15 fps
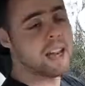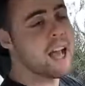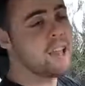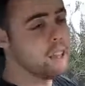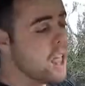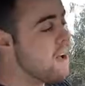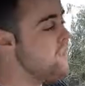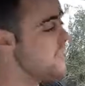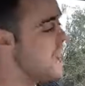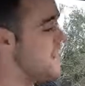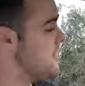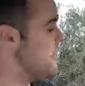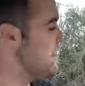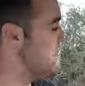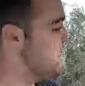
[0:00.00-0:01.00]
and I love that.
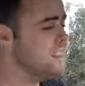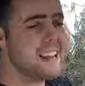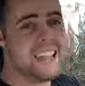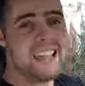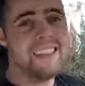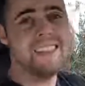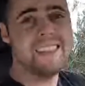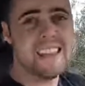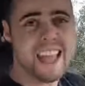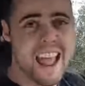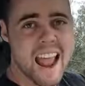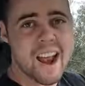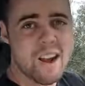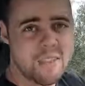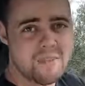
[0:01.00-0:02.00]
They've even hidden the
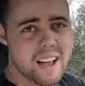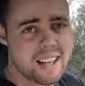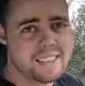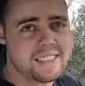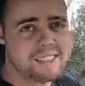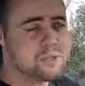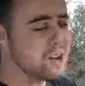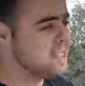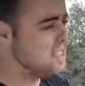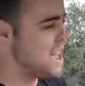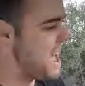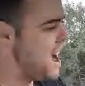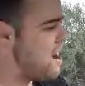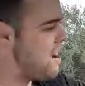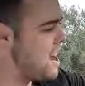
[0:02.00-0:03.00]
air vents. That's right, the
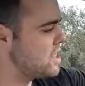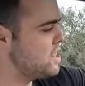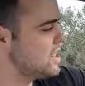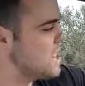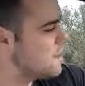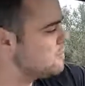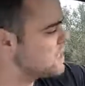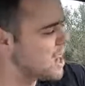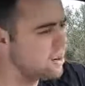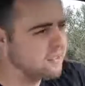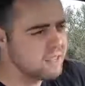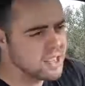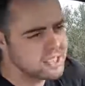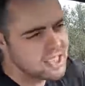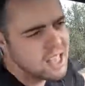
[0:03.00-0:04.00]
air actually comes out of
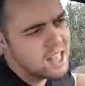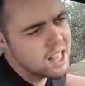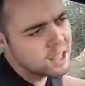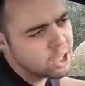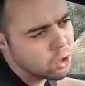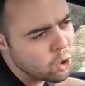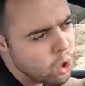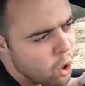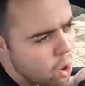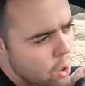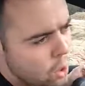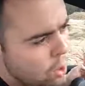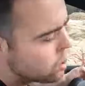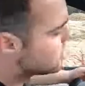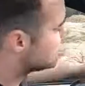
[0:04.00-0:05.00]
these little
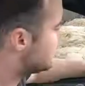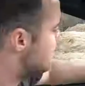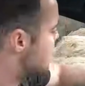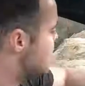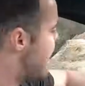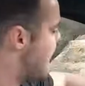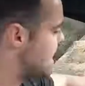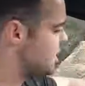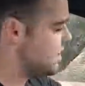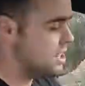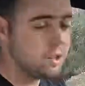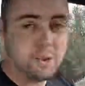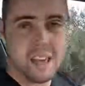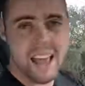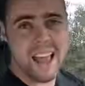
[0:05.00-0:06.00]
holes in the dash that
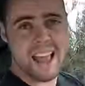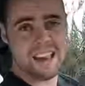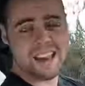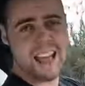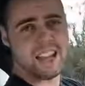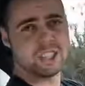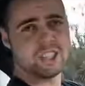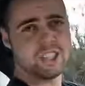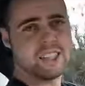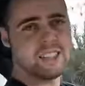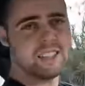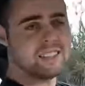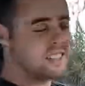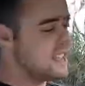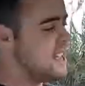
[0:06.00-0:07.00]
you can't actually
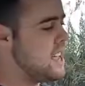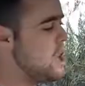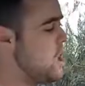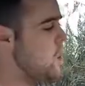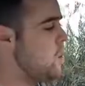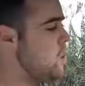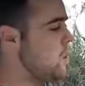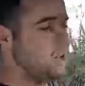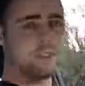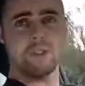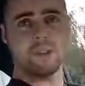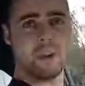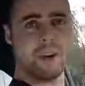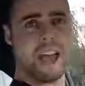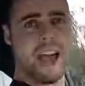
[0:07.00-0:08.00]
see. We also
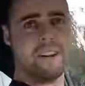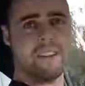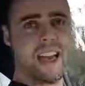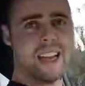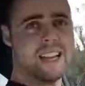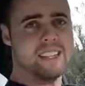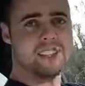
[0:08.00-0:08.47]
don't have any